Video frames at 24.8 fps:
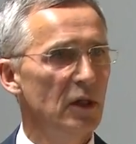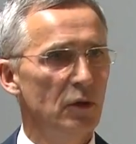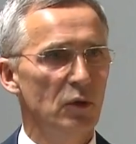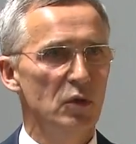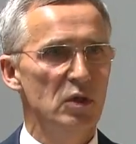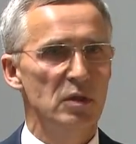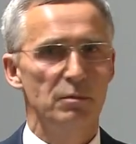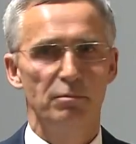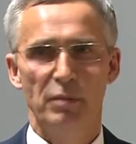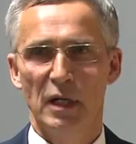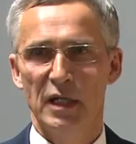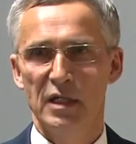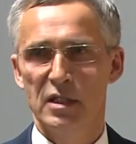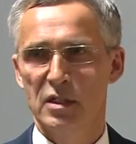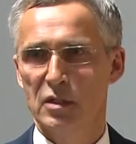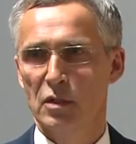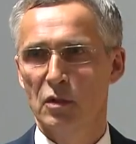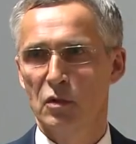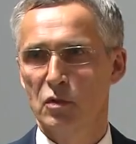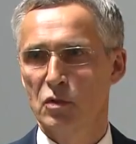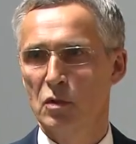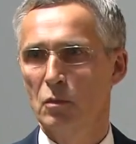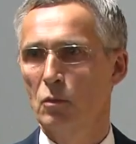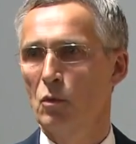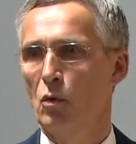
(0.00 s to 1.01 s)
is based
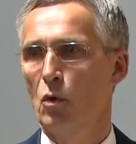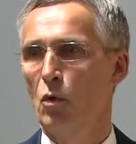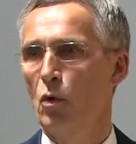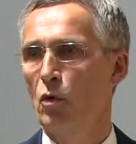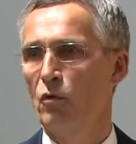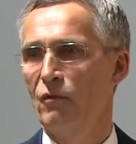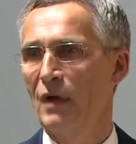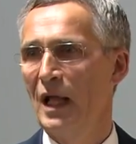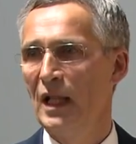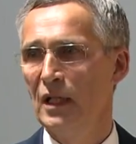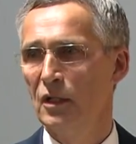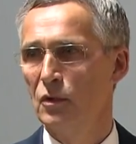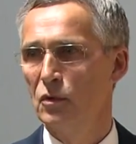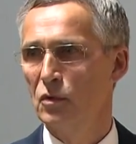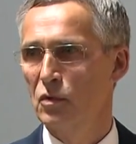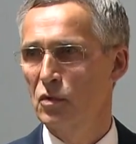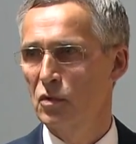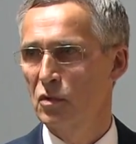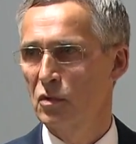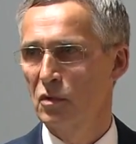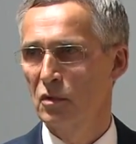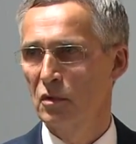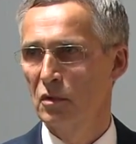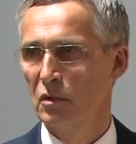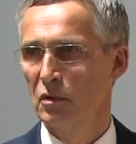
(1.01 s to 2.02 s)
on some core
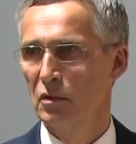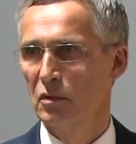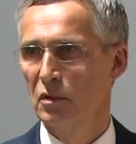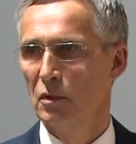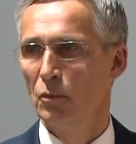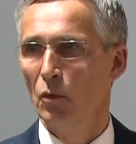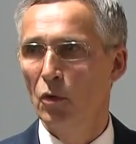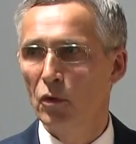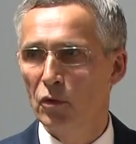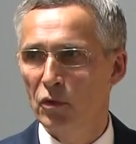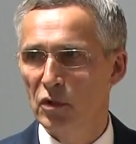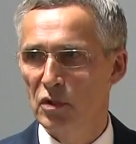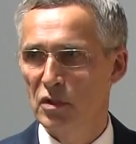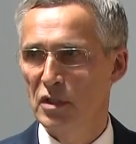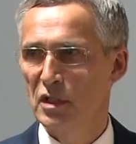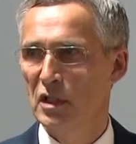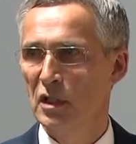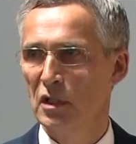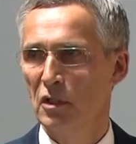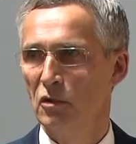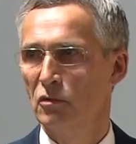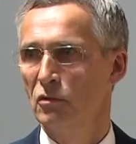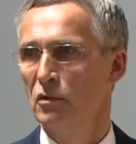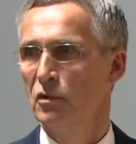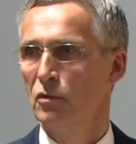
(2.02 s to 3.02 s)
values: democracy,
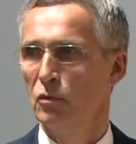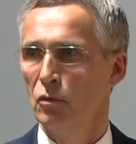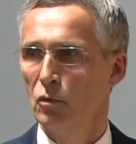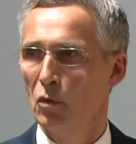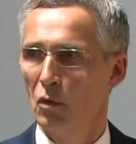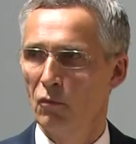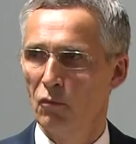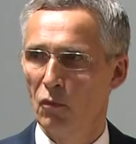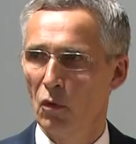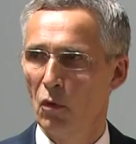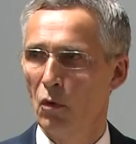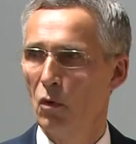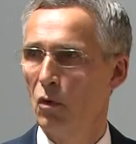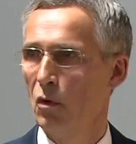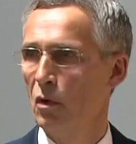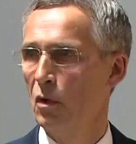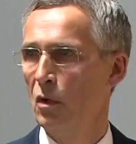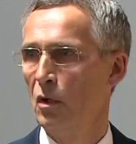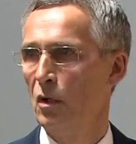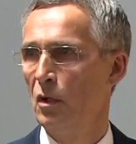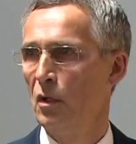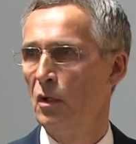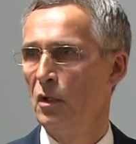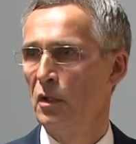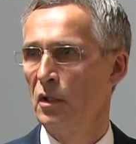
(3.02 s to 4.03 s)
the rule of law,
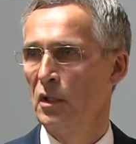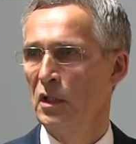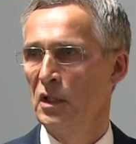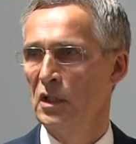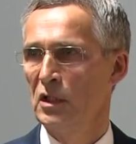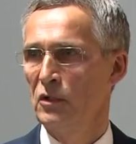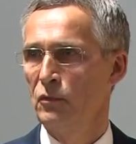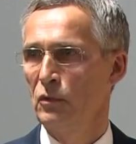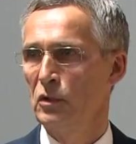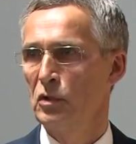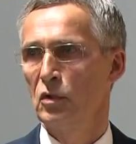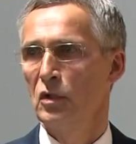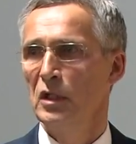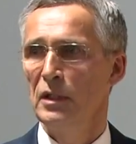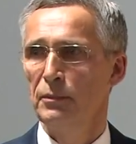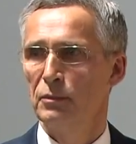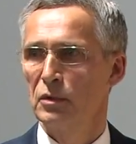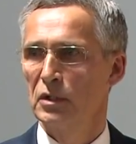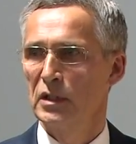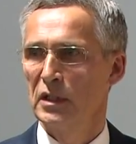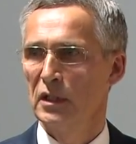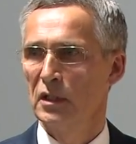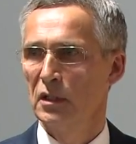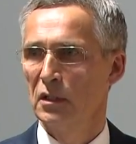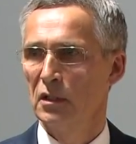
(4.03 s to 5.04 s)
individual
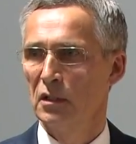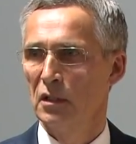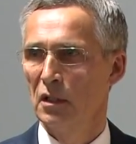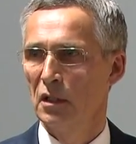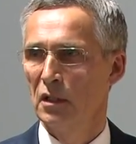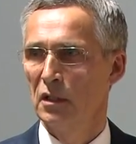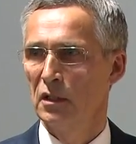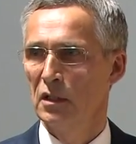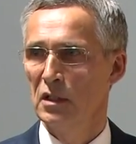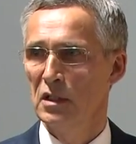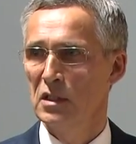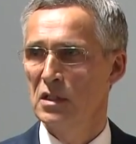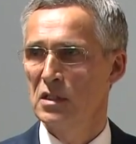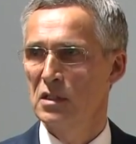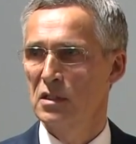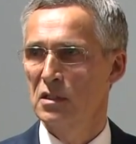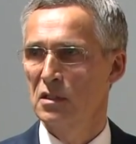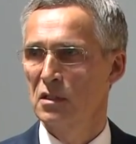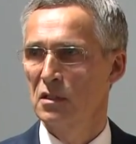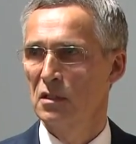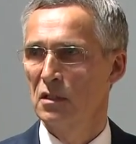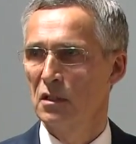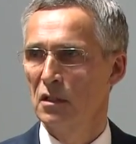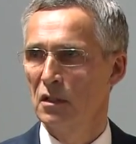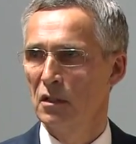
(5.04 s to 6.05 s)
liberty. And these
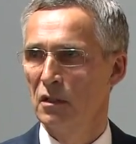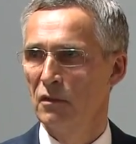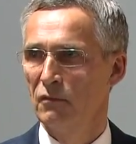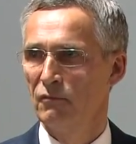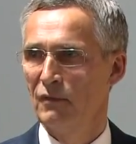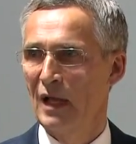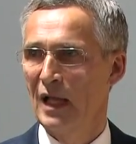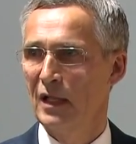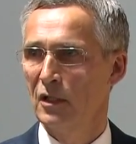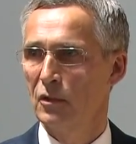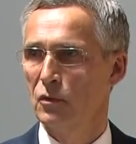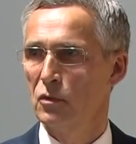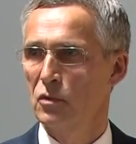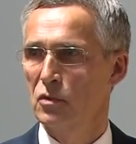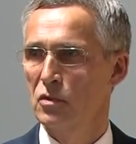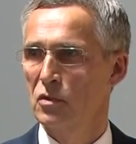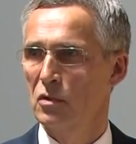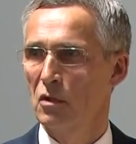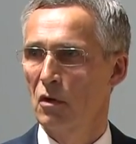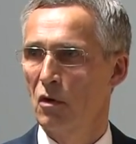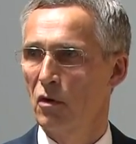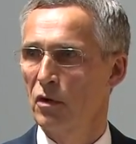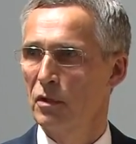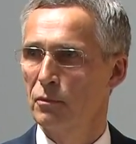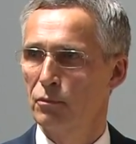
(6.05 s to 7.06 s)
values
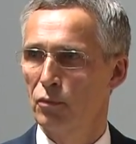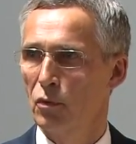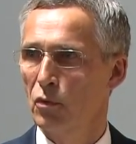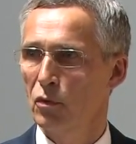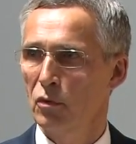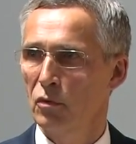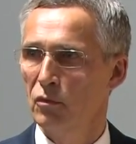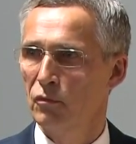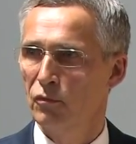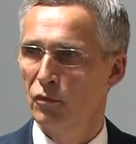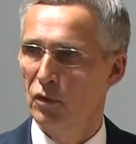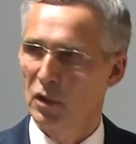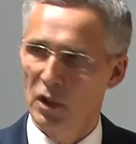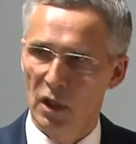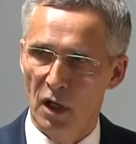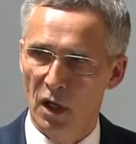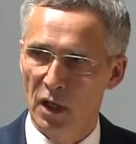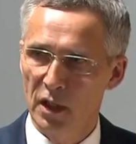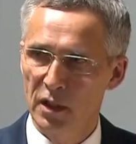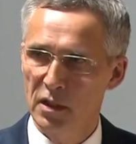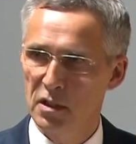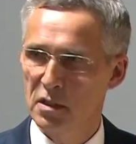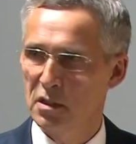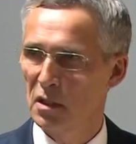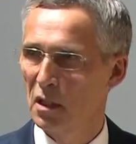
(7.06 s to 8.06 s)
are important for the
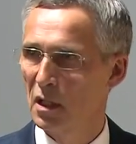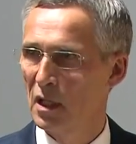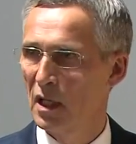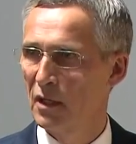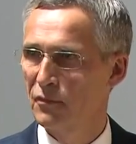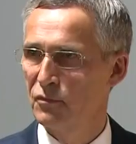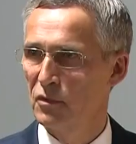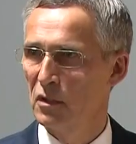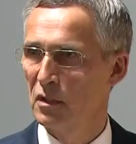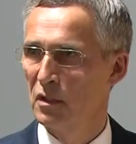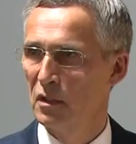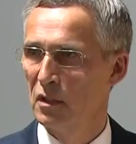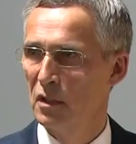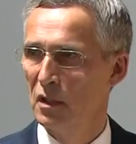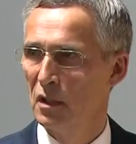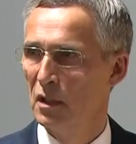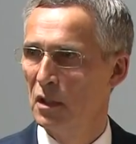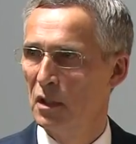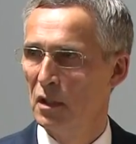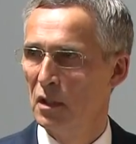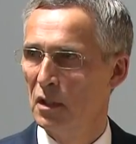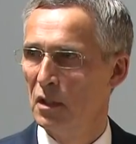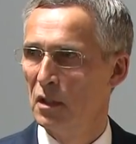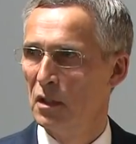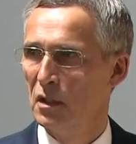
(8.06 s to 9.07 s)
alliance. I have
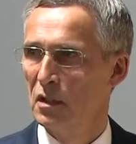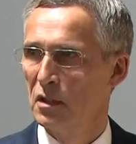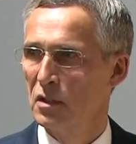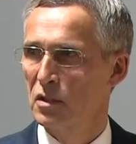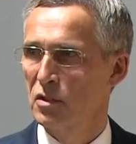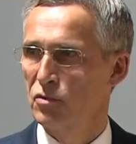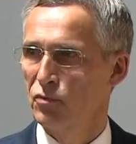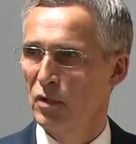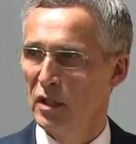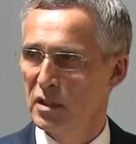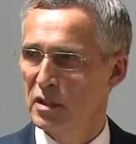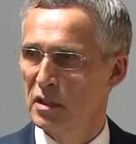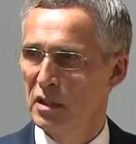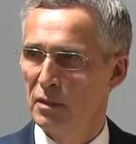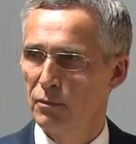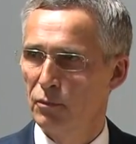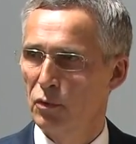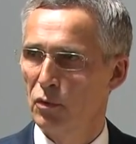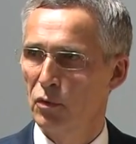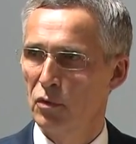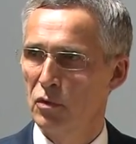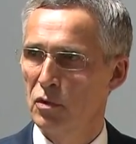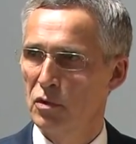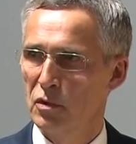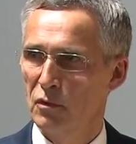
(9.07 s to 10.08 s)
stressed the
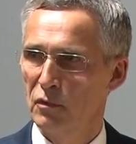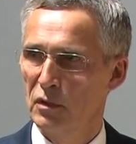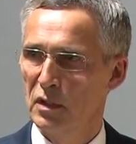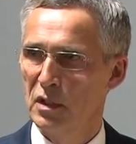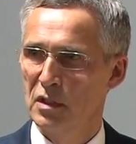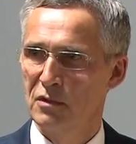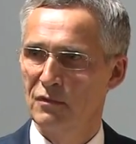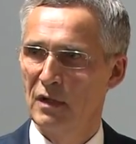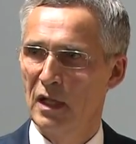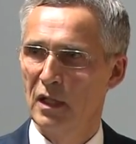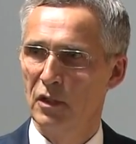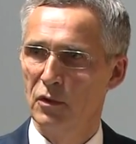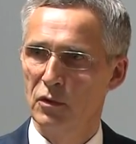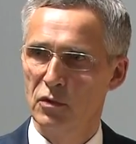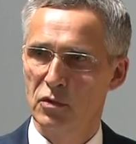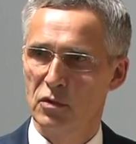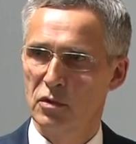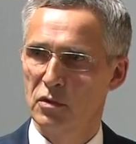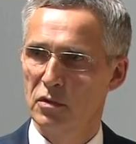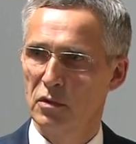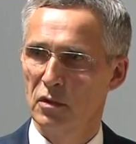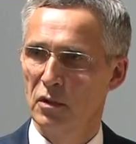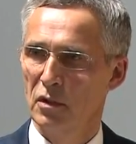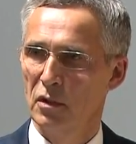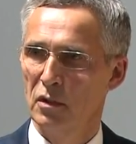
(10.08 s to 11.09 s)
importance of these
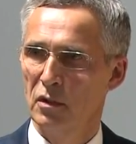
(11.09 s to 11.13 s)
values